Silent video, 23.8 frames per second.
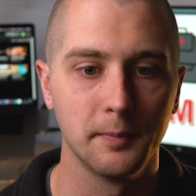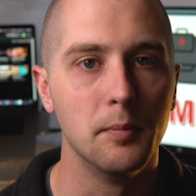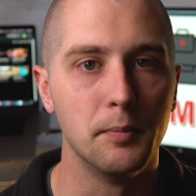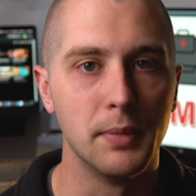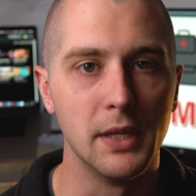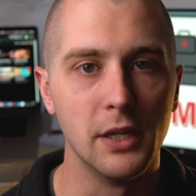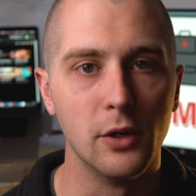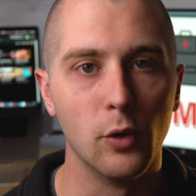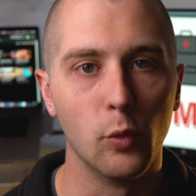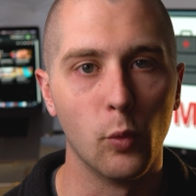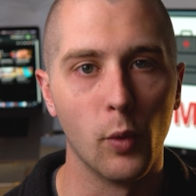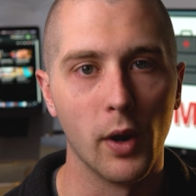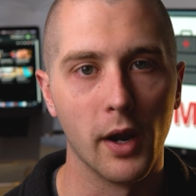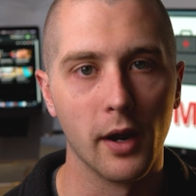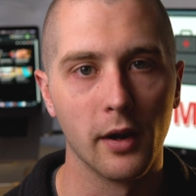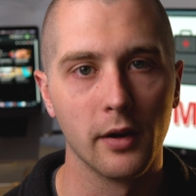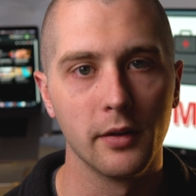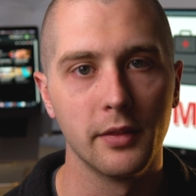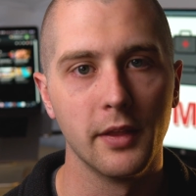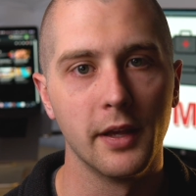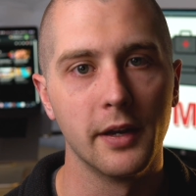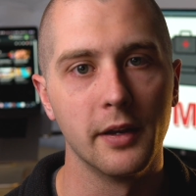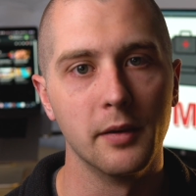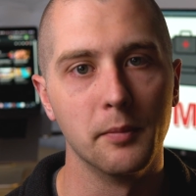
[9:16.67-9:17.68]
Be aware
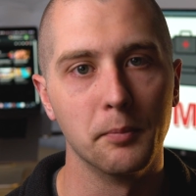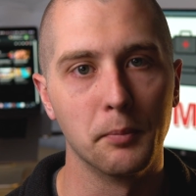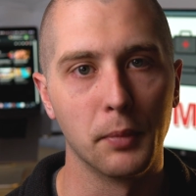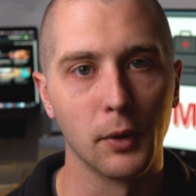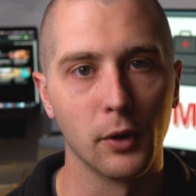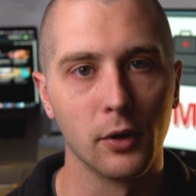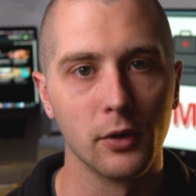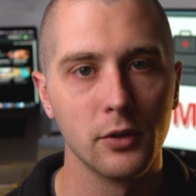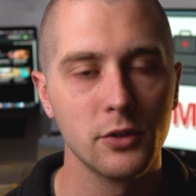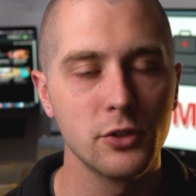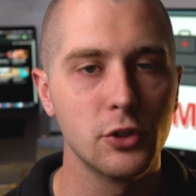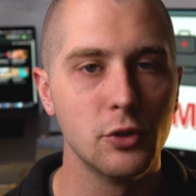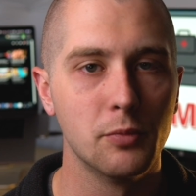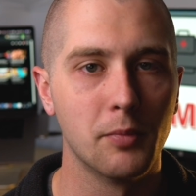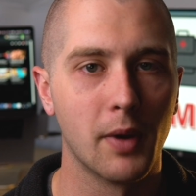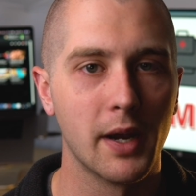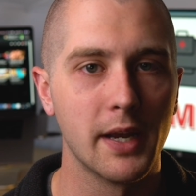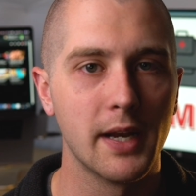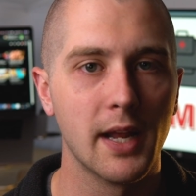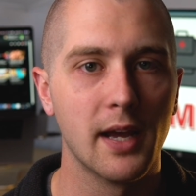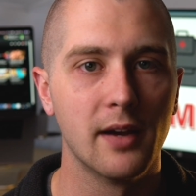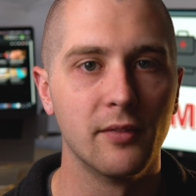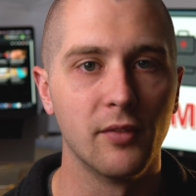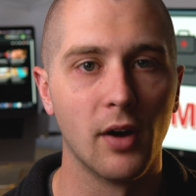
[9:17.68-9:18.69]
that in burns, you
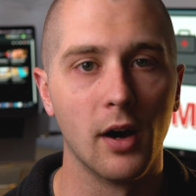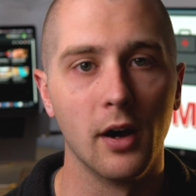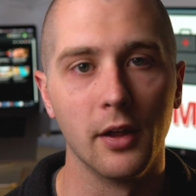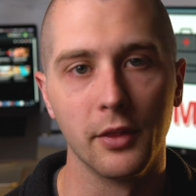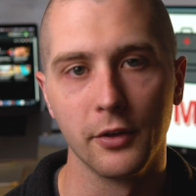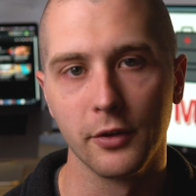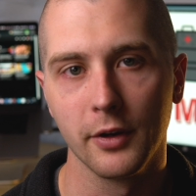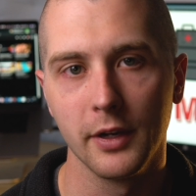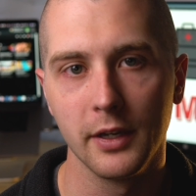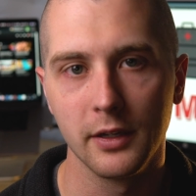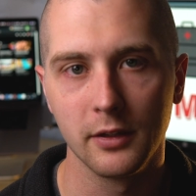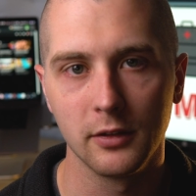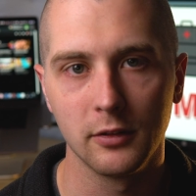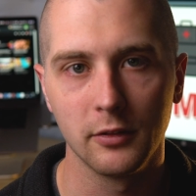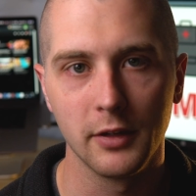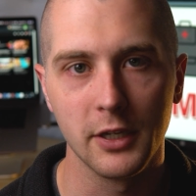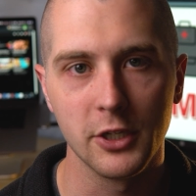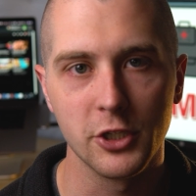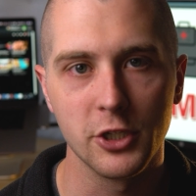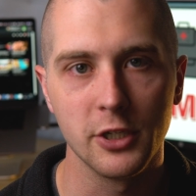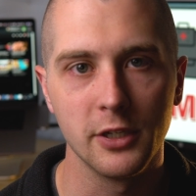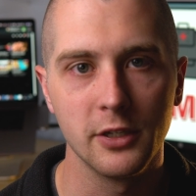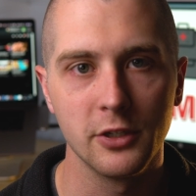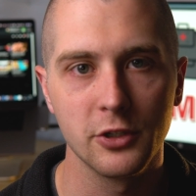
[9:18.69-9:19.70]
might have other
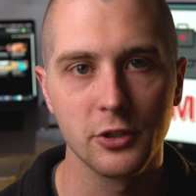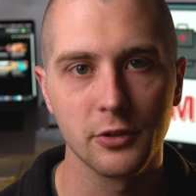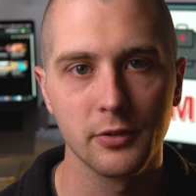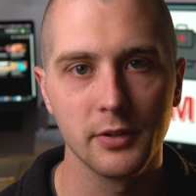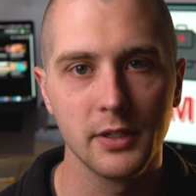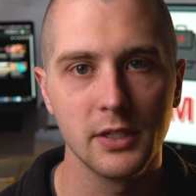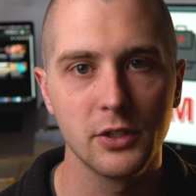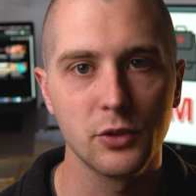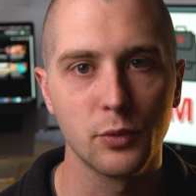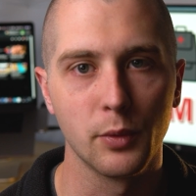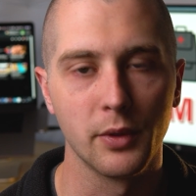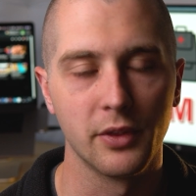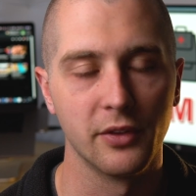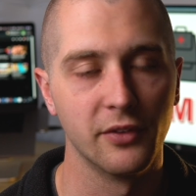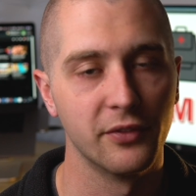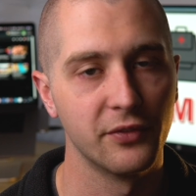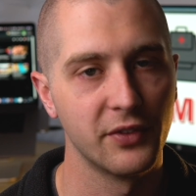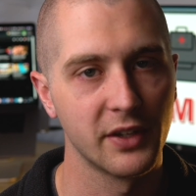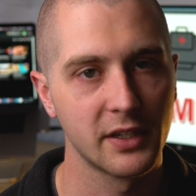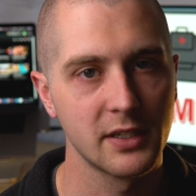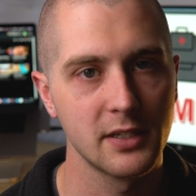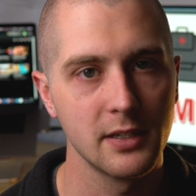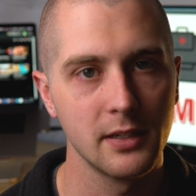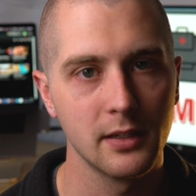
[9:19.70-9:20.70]
inhalation injuries with
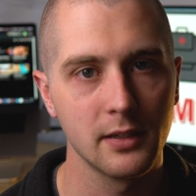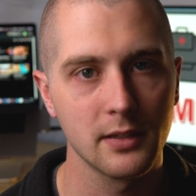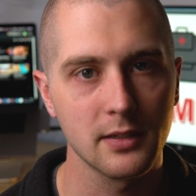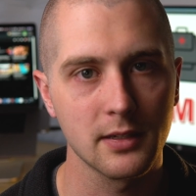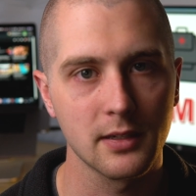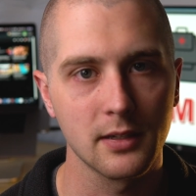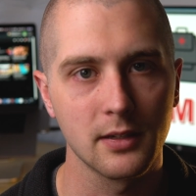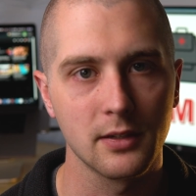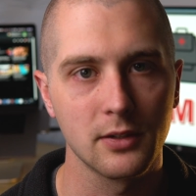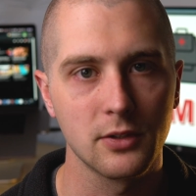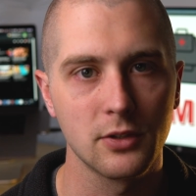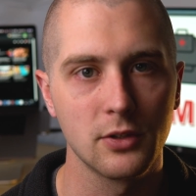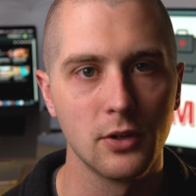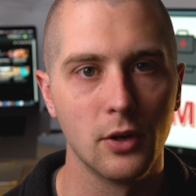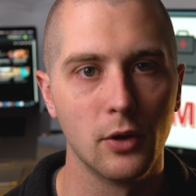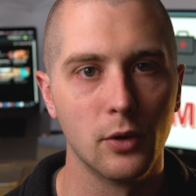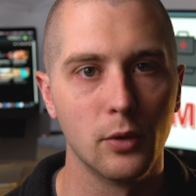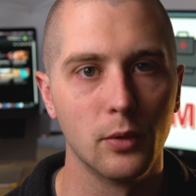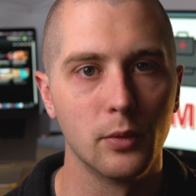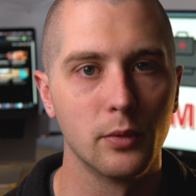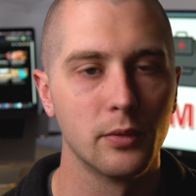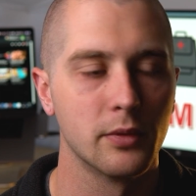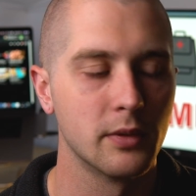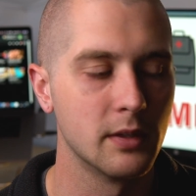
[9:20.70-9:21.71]
asphyxiants.
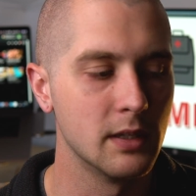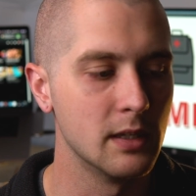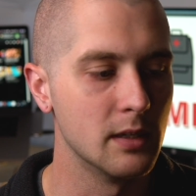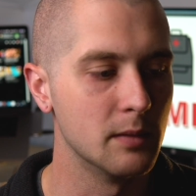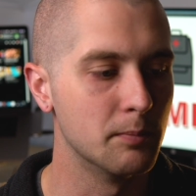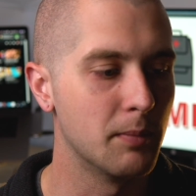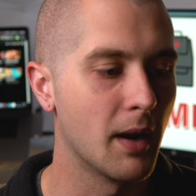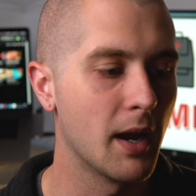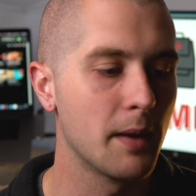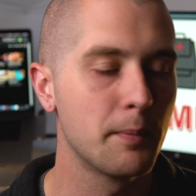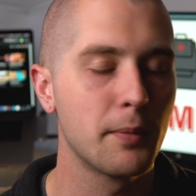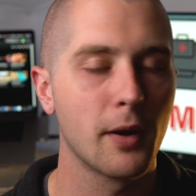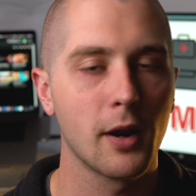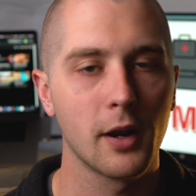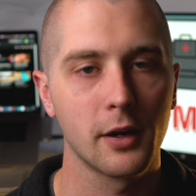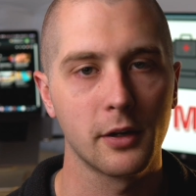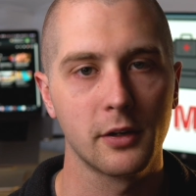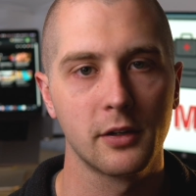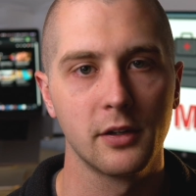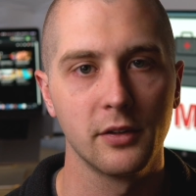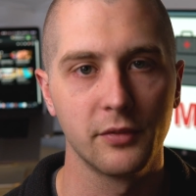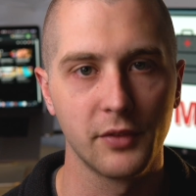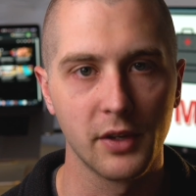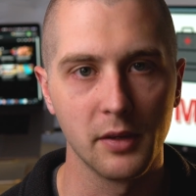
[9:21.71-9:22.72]
So the
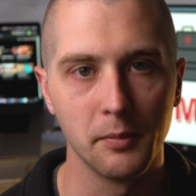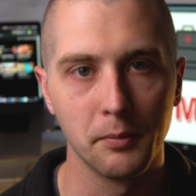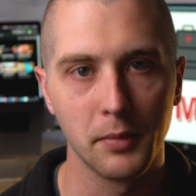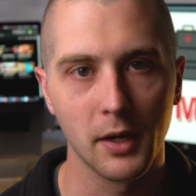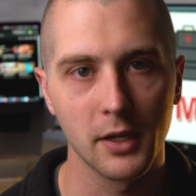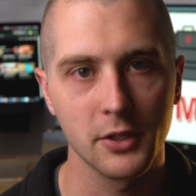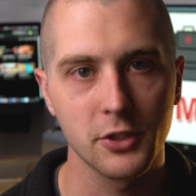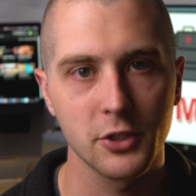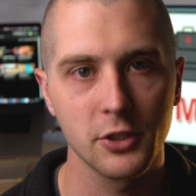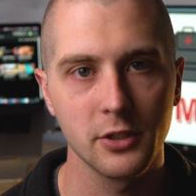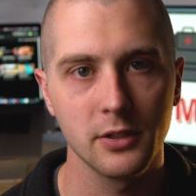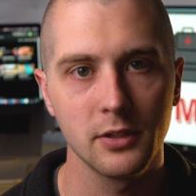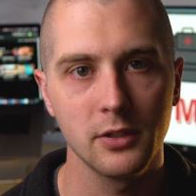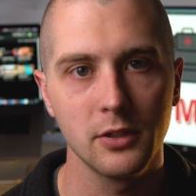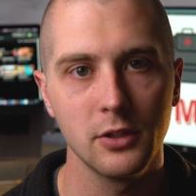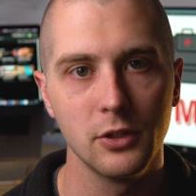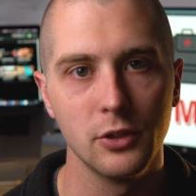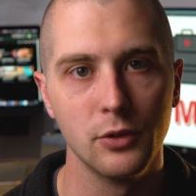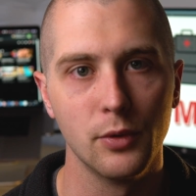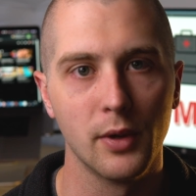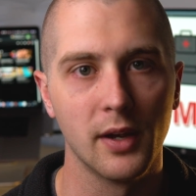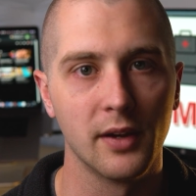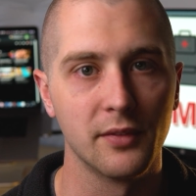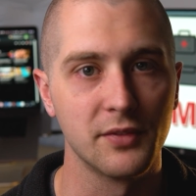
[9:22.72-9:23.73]
byproduct of combustion,
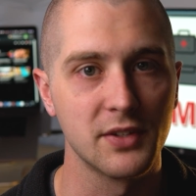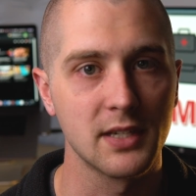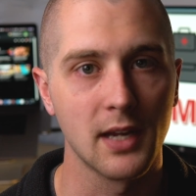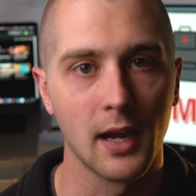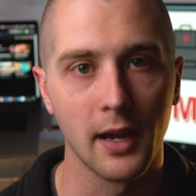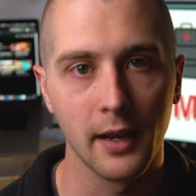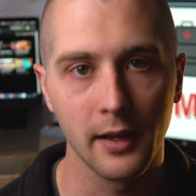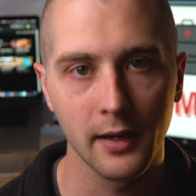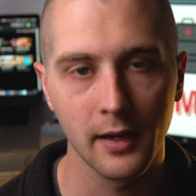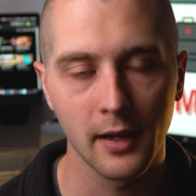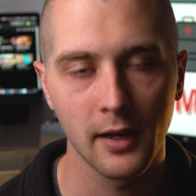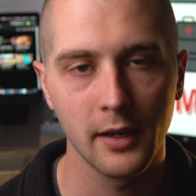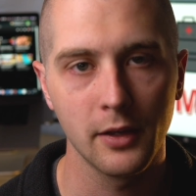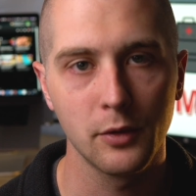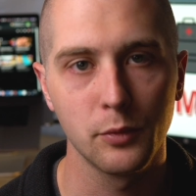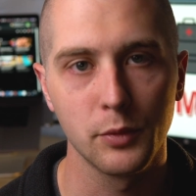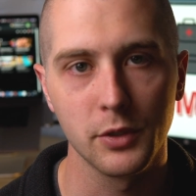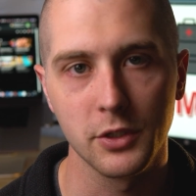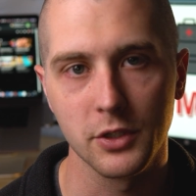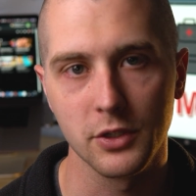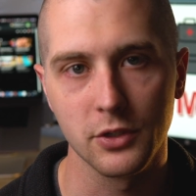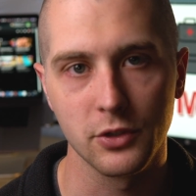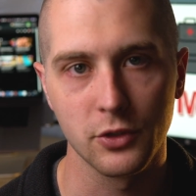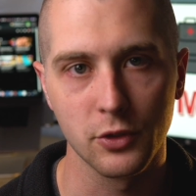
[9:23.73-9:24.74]
you have cyanide,
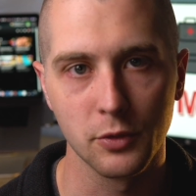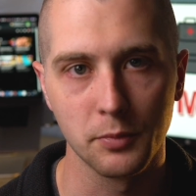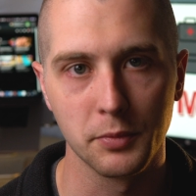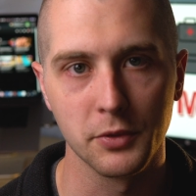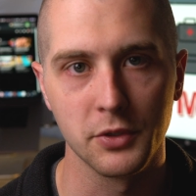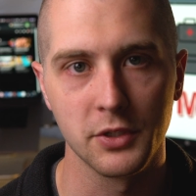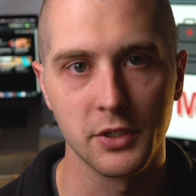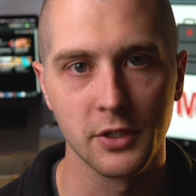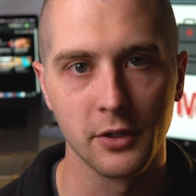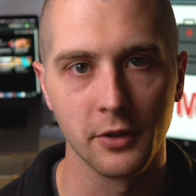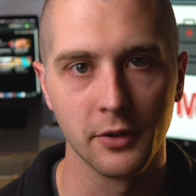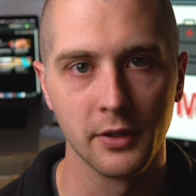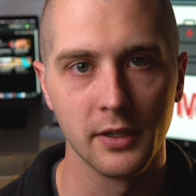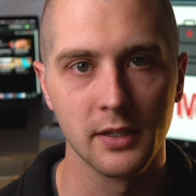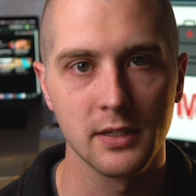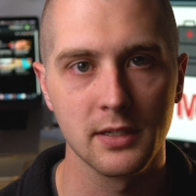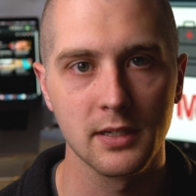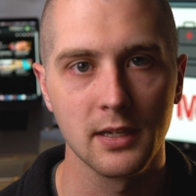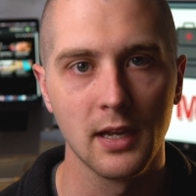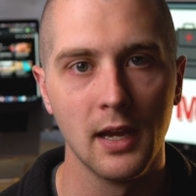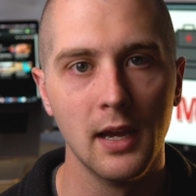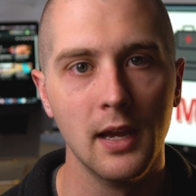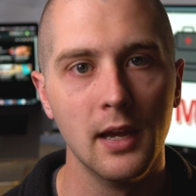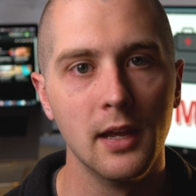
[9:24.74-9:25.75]
which is super serious.